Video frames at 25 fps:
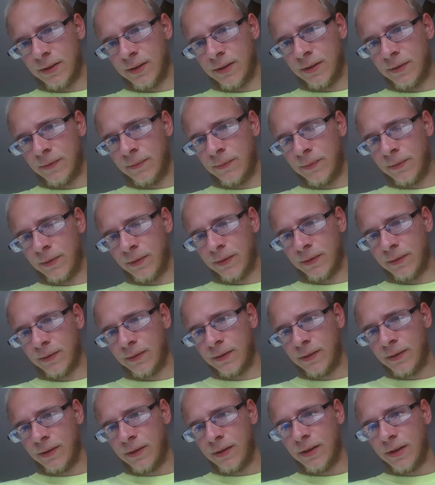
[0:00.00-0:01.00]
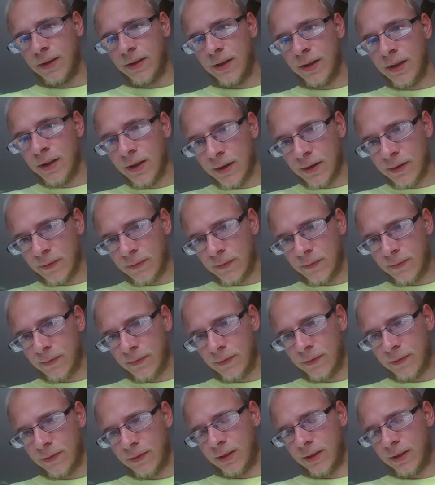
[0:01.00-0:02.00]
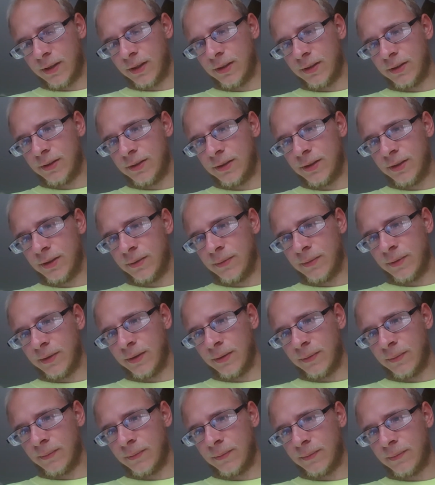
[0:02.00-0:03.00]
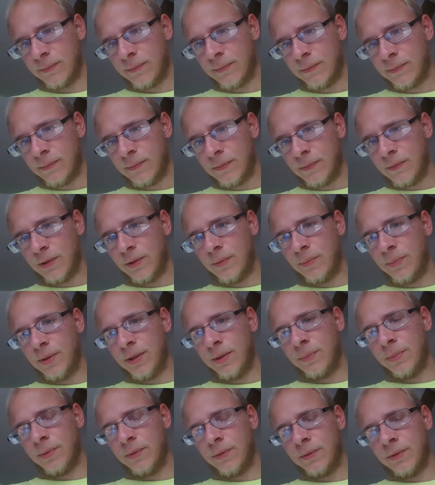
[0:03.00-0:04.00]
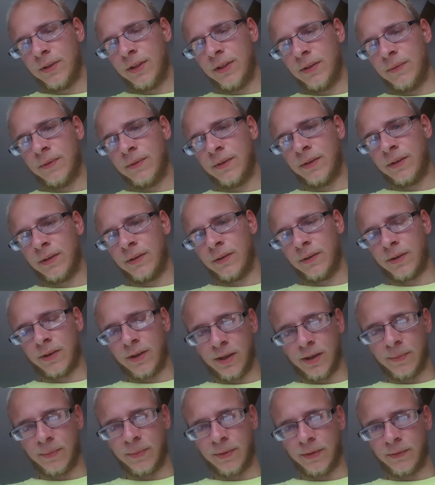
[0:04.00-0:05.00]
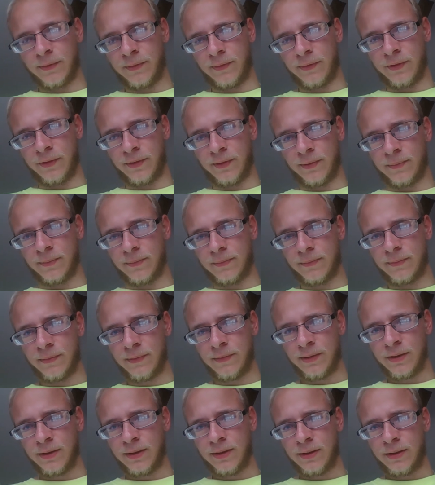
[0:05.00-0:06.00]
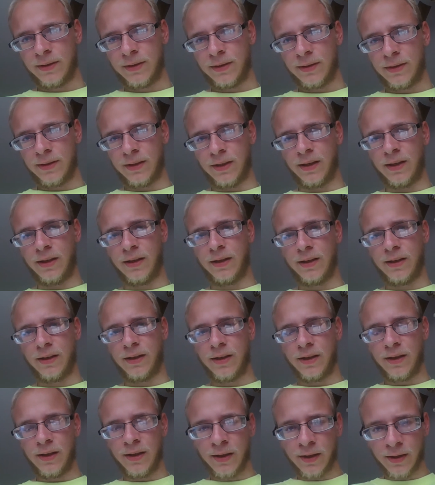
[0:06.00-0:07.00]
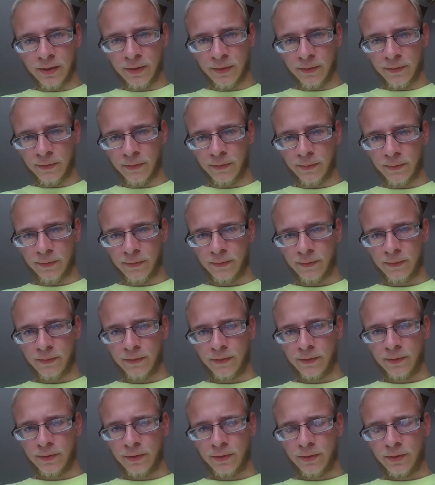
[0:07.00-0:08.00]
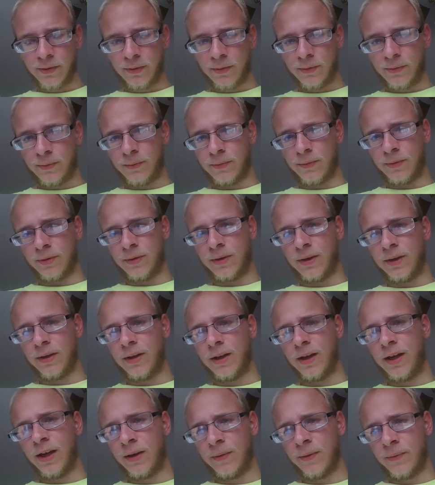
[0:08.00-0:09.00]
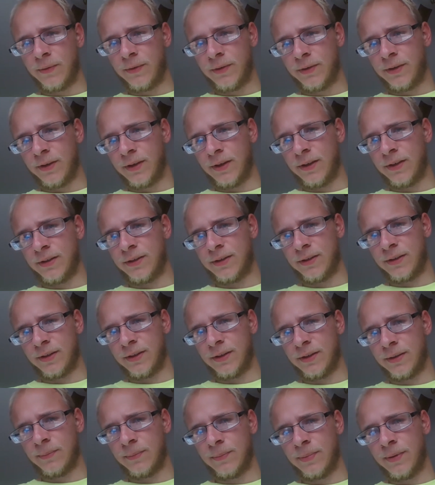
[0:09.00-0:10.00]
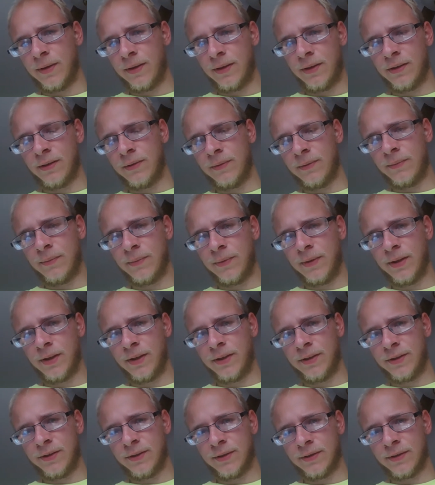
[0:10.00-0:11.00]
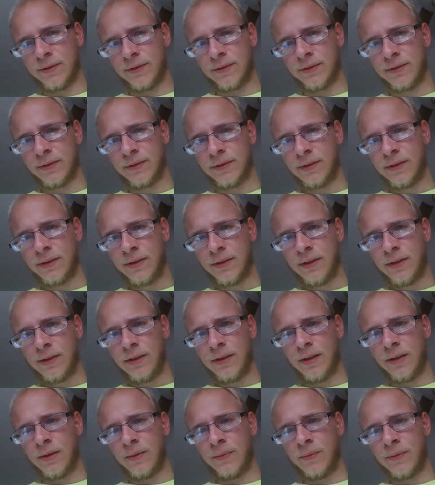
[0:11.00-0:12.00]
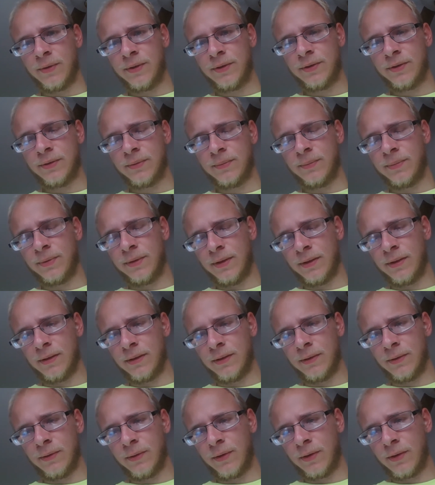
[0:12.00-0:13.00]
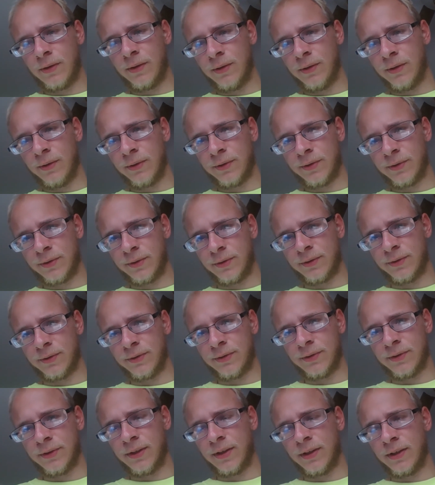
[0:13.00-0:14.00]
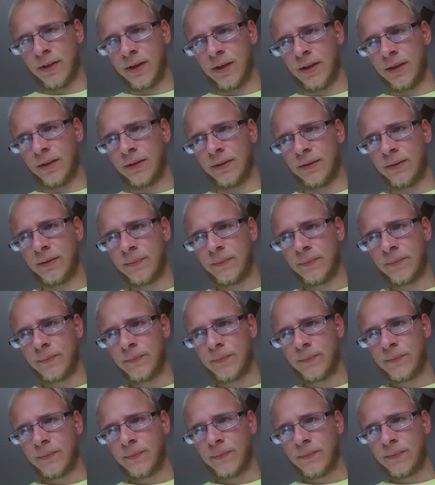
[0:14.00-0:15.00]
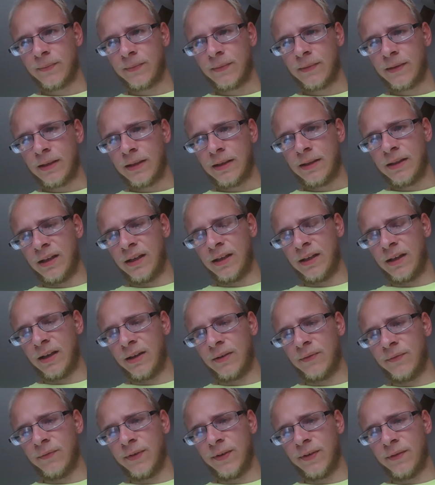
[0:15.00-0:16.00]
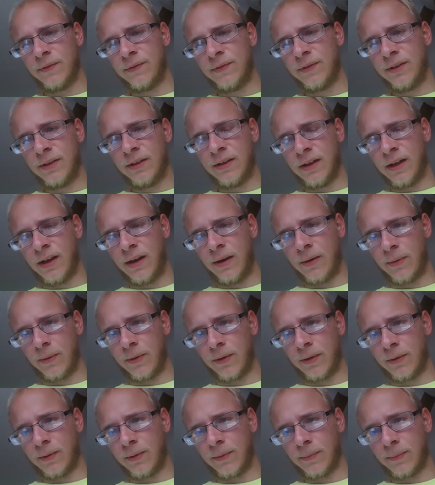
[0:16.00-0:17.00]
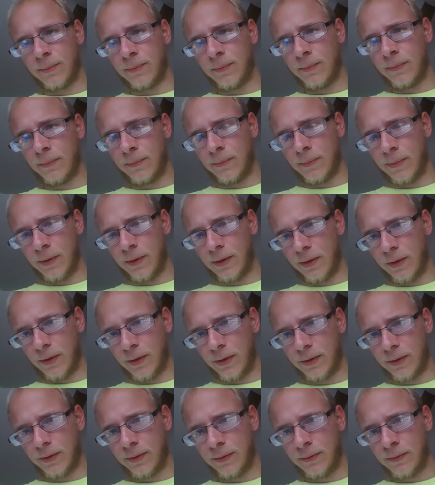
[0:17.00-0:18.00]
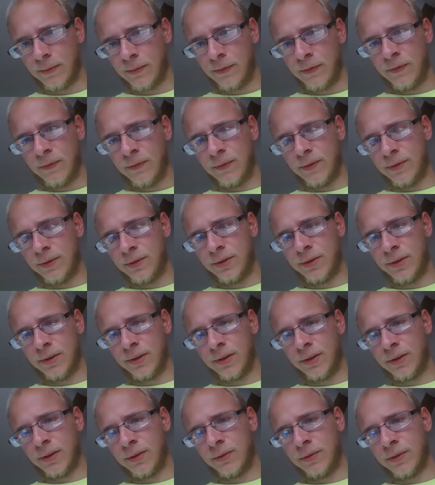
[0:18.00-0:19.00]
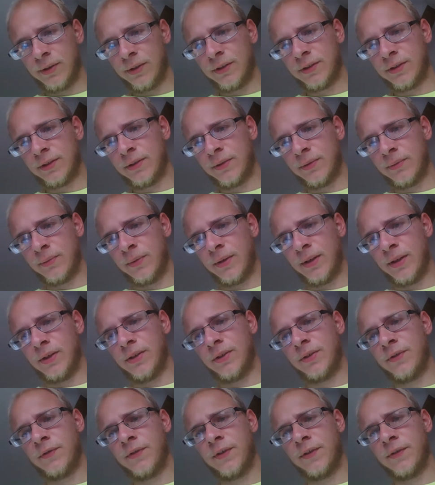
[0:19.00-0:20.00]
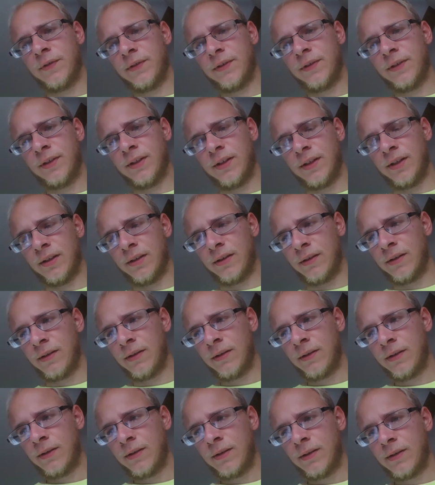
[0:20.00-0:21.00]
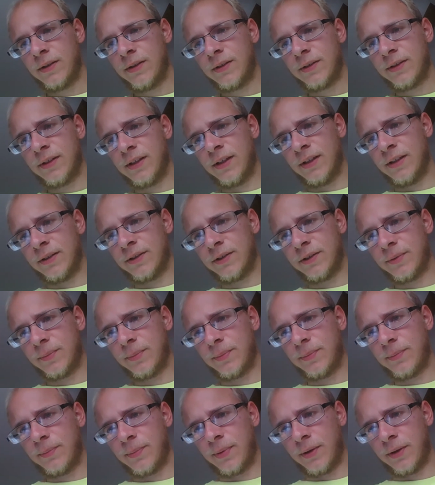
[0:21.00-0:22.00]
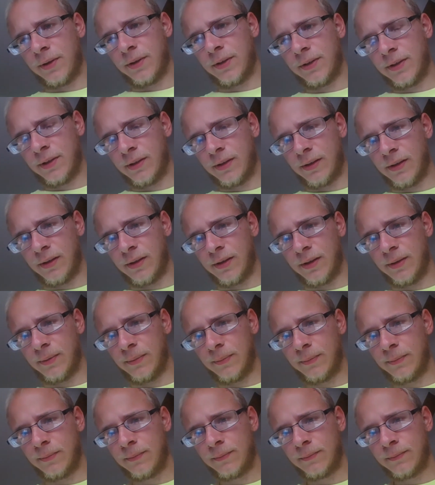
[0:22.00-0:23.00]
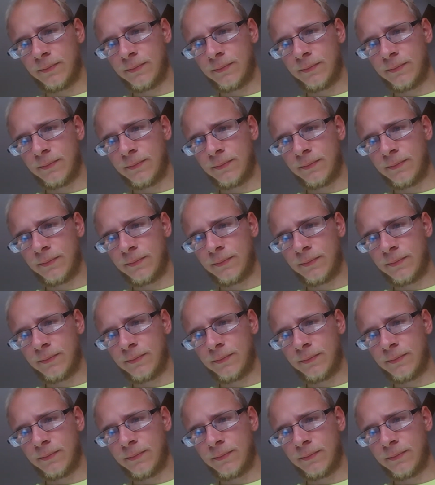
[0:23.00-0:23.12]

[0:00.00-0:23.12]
that and I can see where the people leaving are coming from, that if we're advertising competitive wages, then we should be a little closer to that 9.50 an hour mark. We should increase the wage 15 cents part time.